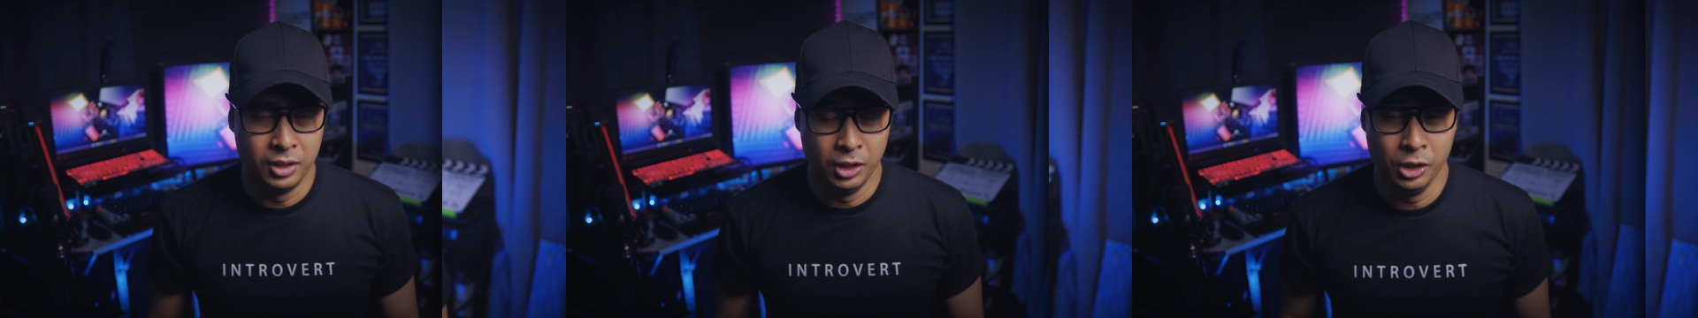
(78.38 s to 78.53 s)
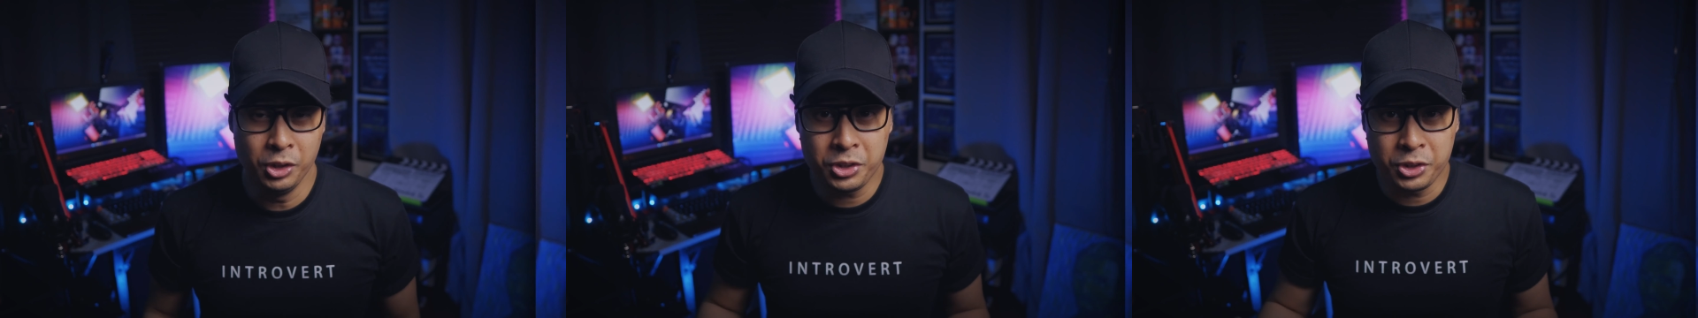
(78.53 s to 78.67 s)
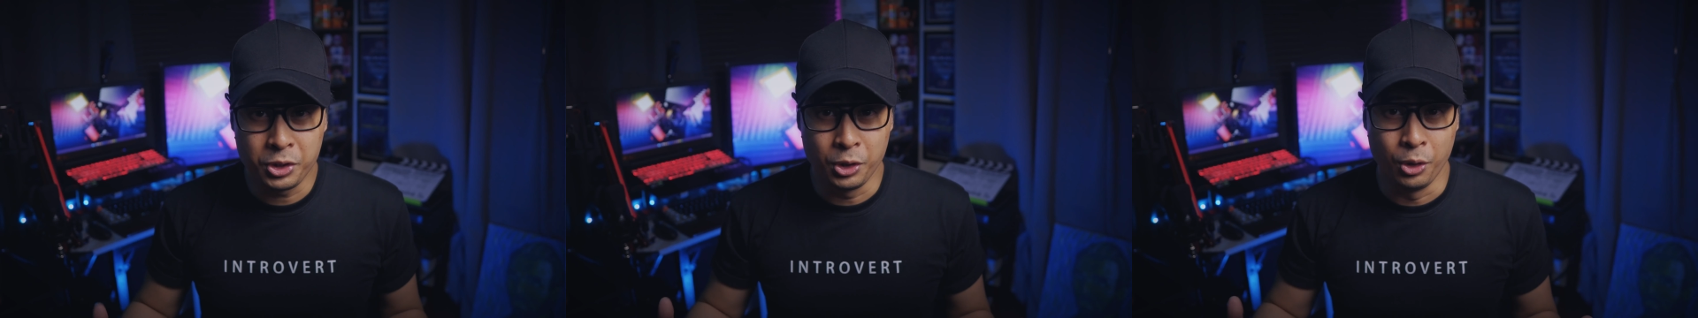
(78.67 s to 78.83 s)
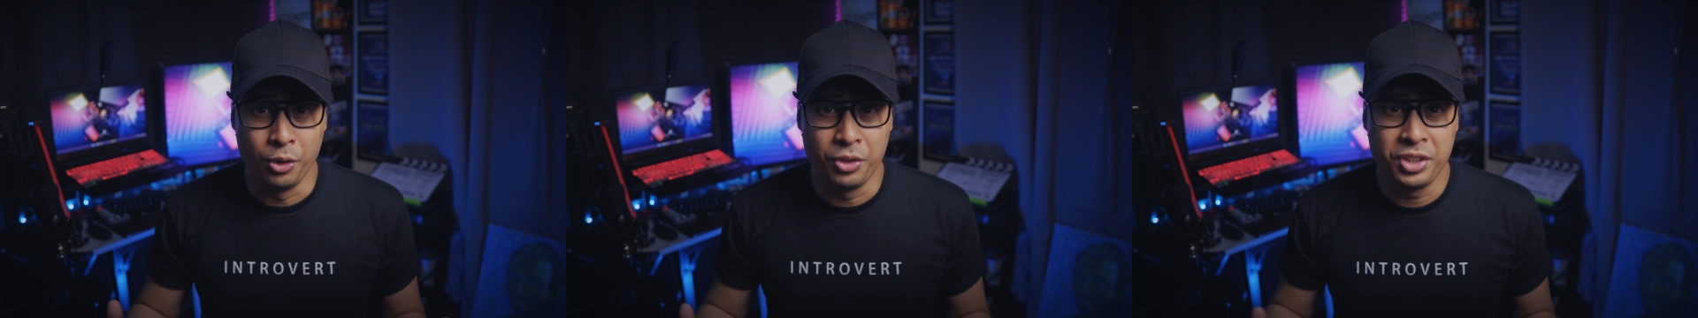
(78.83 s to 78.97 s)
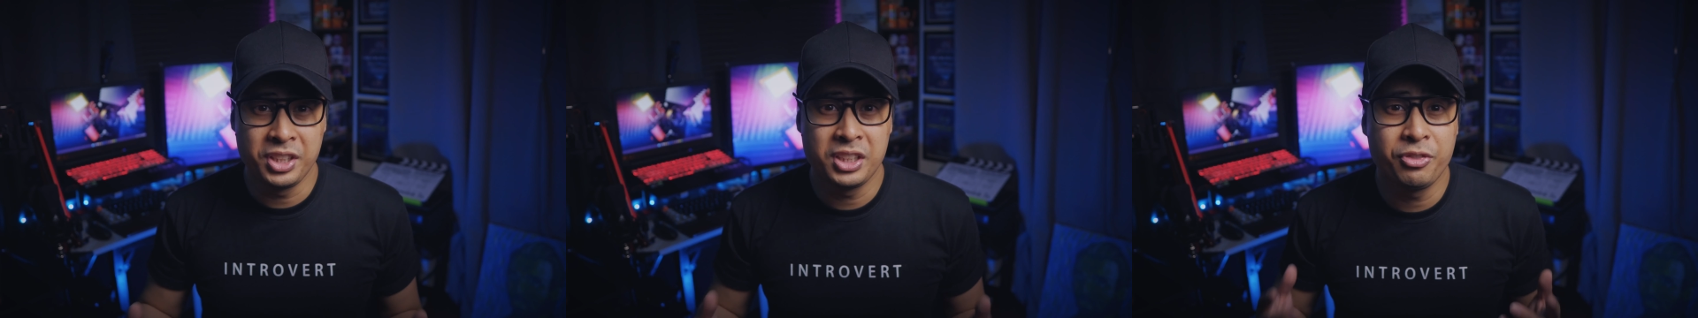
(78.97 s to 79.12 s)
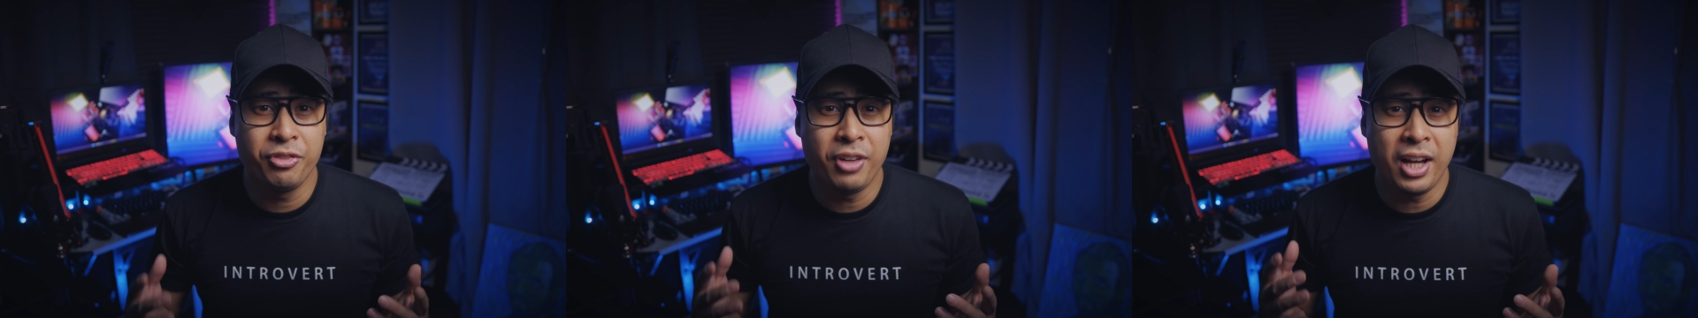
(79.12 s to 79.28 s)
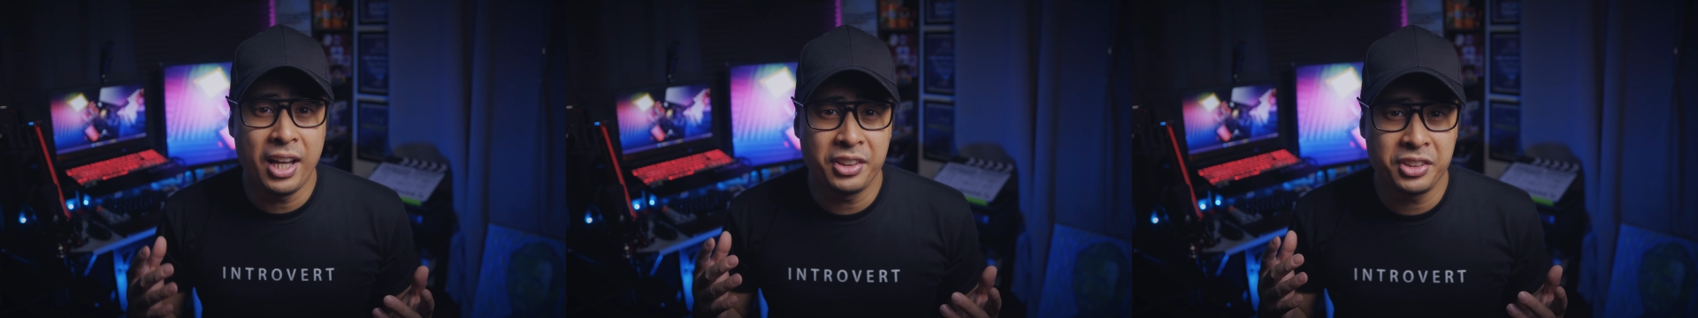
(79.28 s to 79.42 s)
Also, these
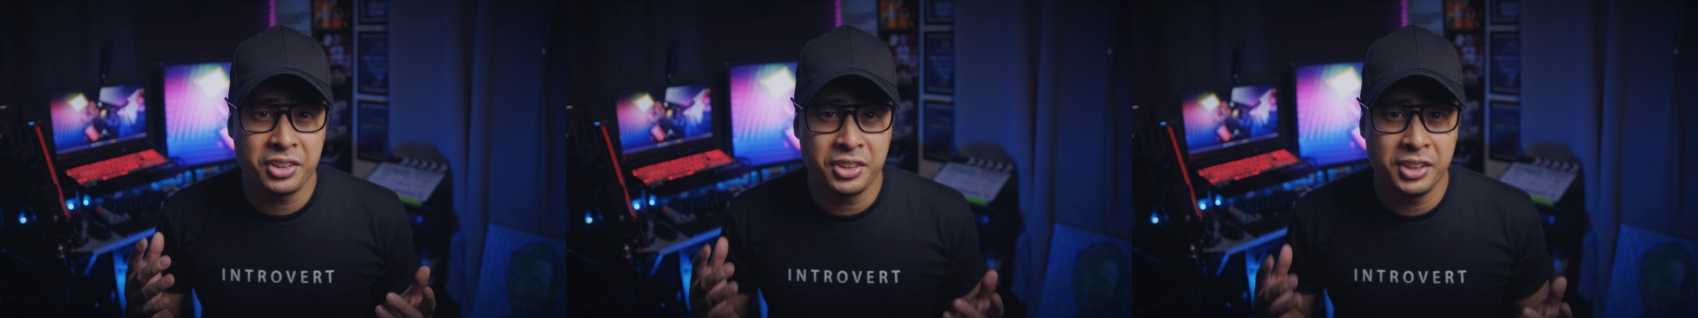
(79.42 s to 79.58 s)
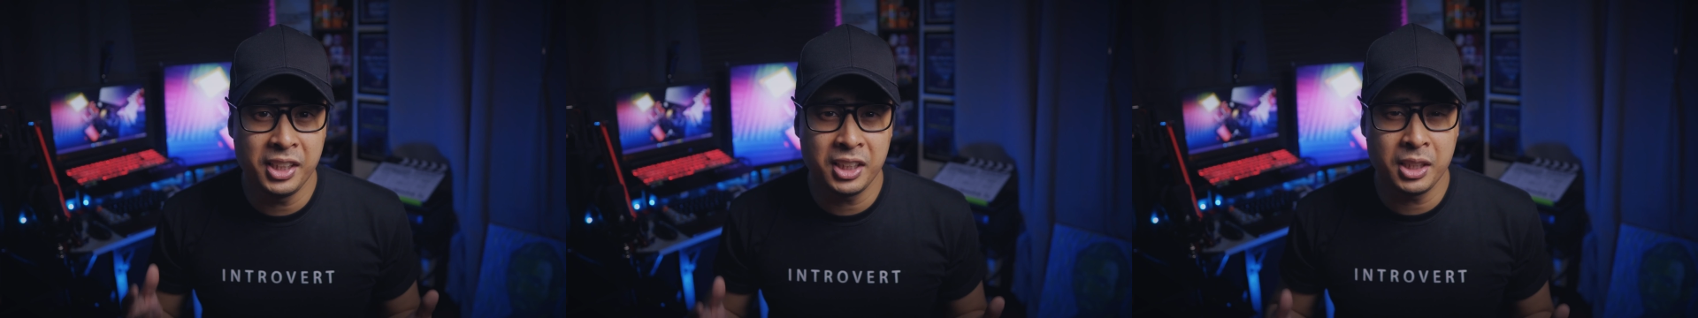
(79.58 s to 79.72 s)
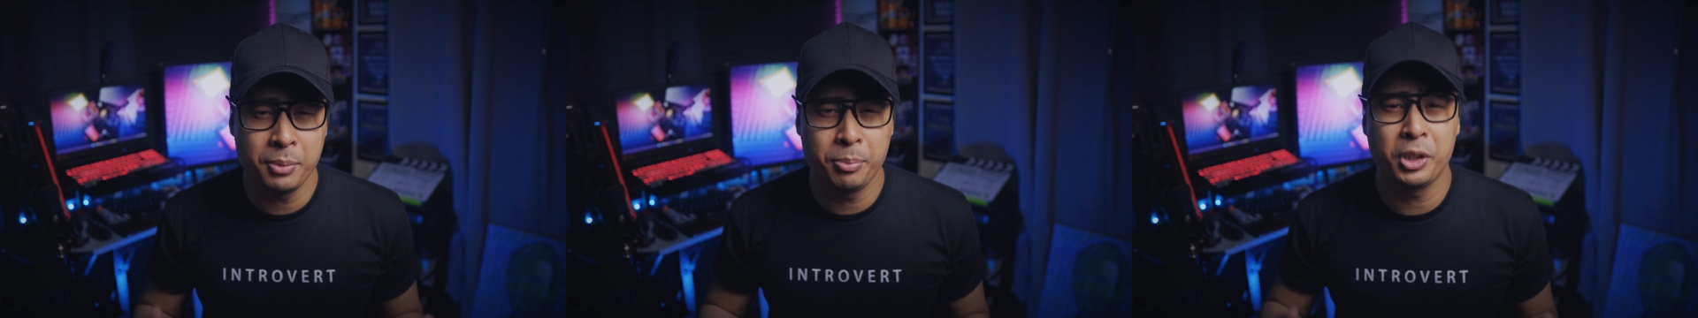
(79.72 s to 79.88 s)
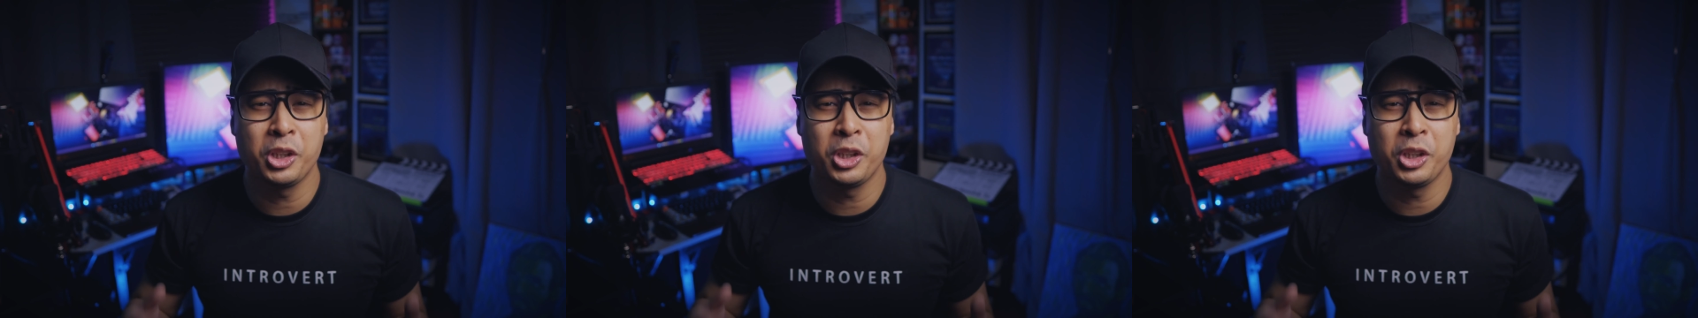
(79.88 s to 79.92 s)
files take up